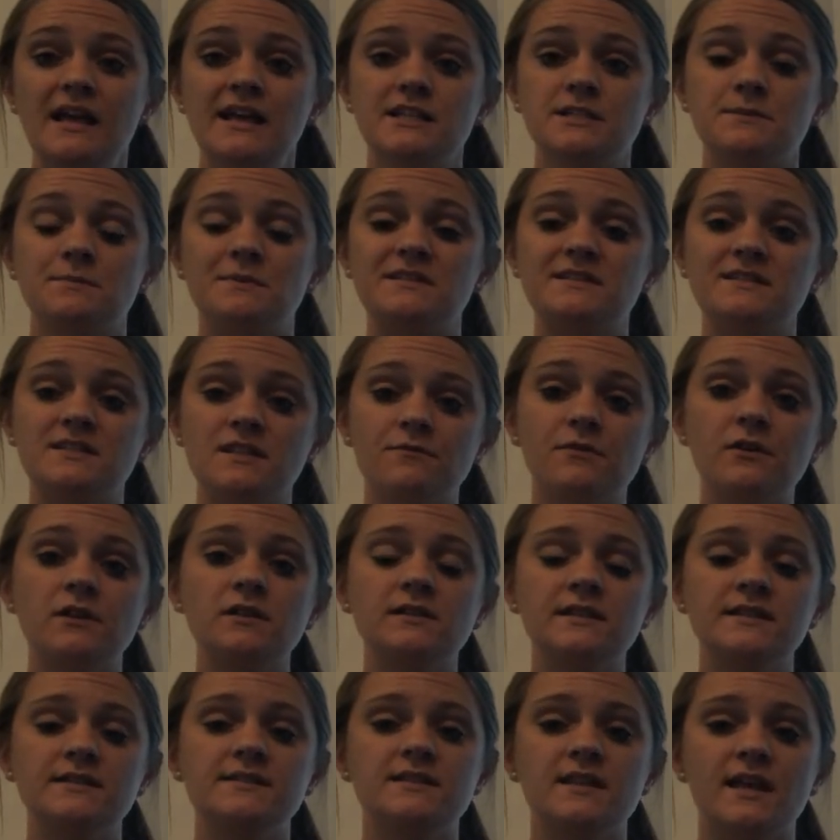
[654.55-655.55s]

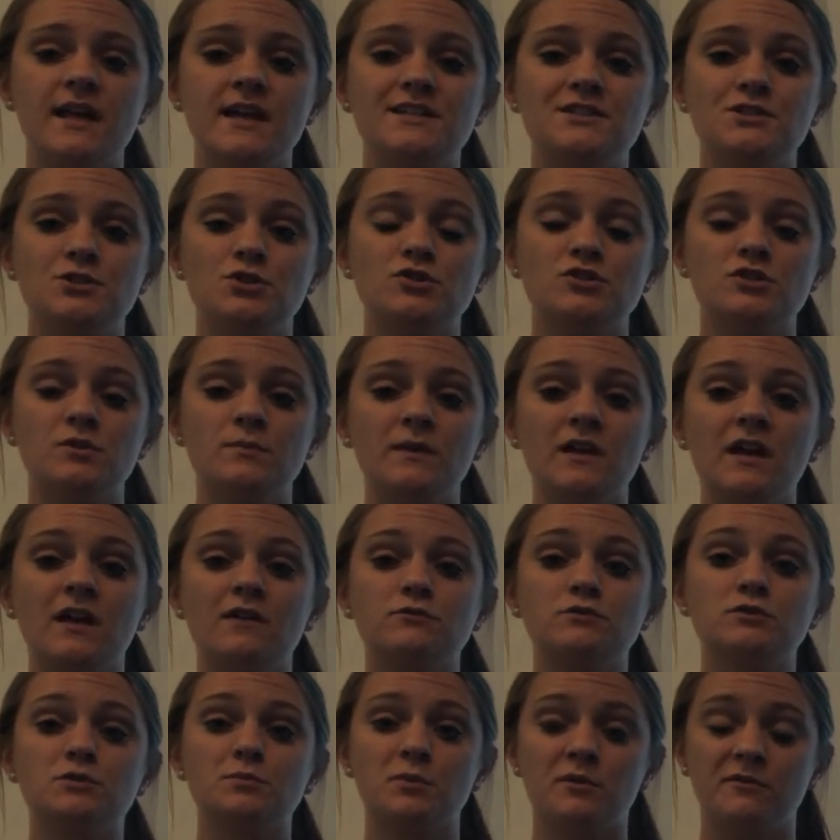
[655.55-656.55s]
specifically says you should be
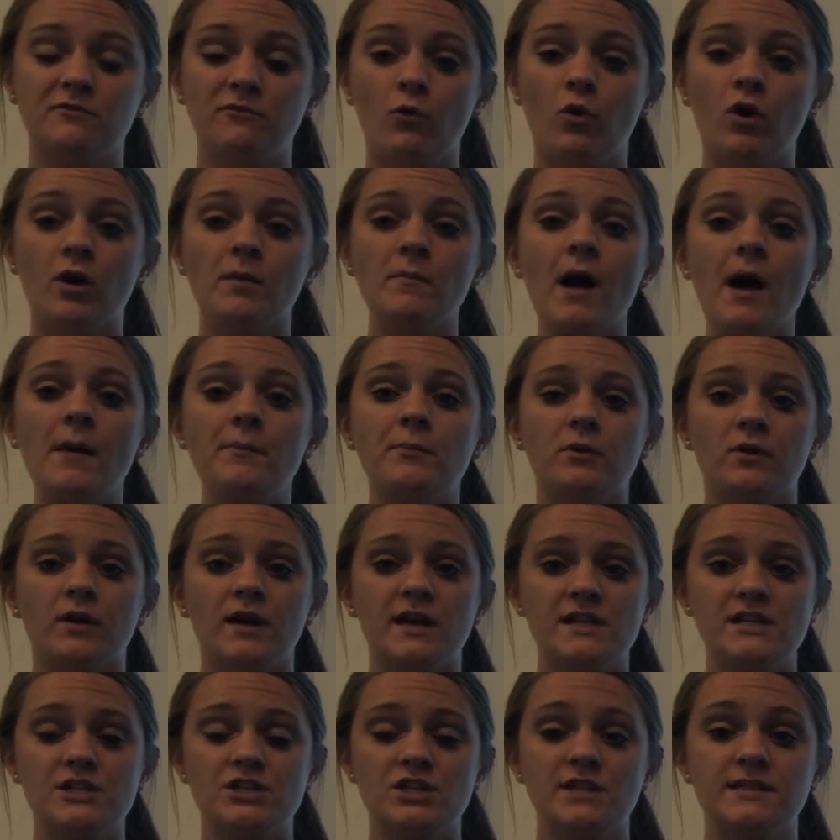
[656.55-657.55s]
able to perform
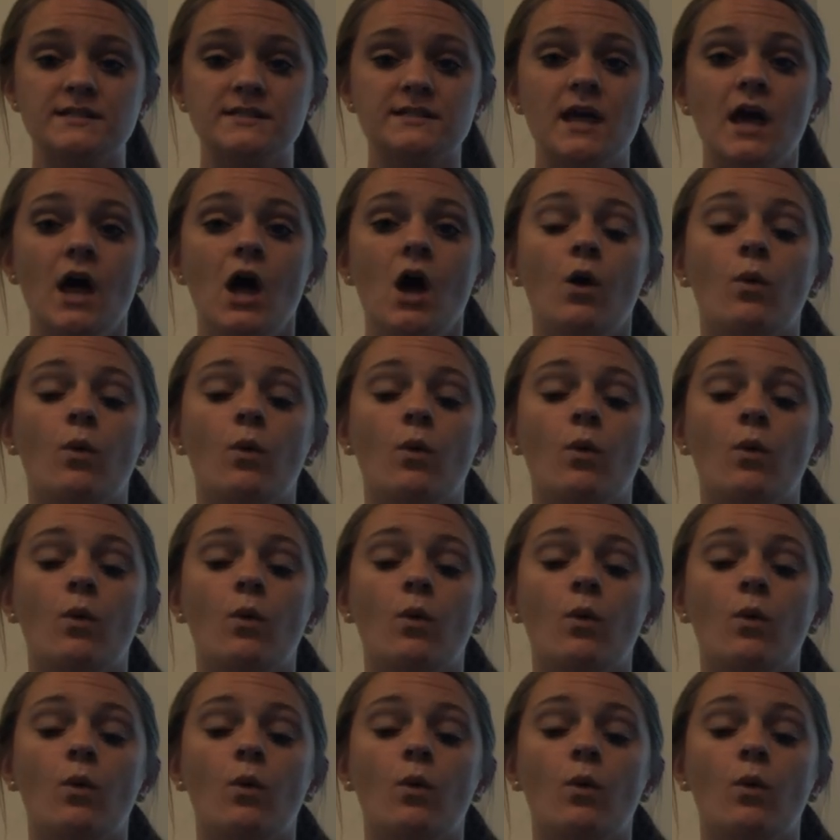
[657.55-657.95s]
operations